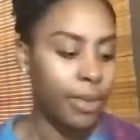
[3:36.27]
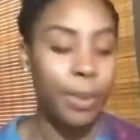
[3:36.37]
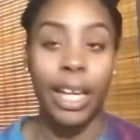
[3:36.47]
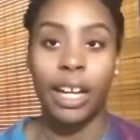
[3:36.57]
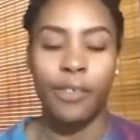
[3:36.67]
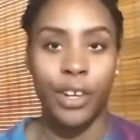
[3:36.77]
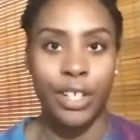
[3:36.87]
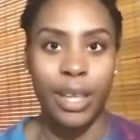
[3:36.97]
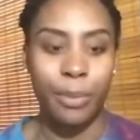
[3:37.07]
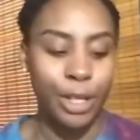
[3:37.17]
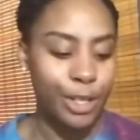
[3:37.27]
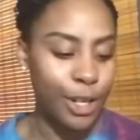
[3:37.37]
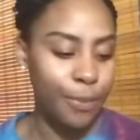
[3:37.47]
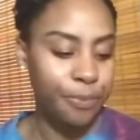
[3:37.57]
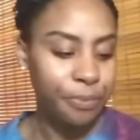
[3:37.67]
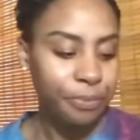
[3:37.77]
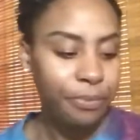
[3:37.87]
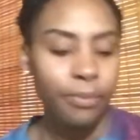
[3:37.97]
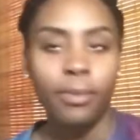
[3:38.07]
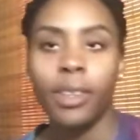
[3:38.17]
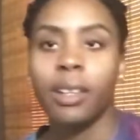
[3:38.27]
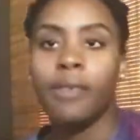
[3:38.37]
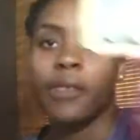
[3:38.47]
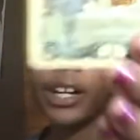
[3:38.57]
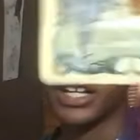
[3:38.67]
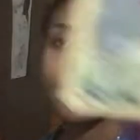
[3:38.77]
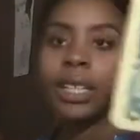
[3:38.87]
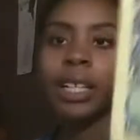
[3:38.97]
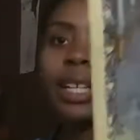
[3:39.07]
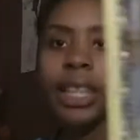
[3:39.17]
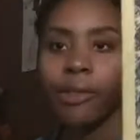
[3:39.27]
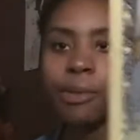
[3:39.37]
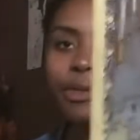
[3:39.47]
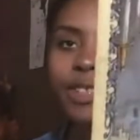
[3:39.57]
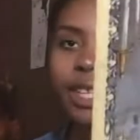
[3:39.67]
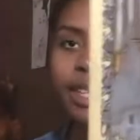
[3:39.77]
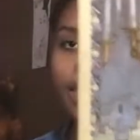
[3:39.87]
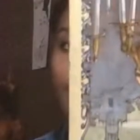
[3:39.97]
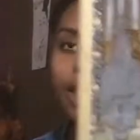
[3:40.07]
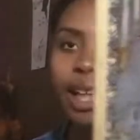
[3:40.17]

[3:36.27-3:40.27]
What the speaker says: beginning of your December. So, very good. Then we move into the Six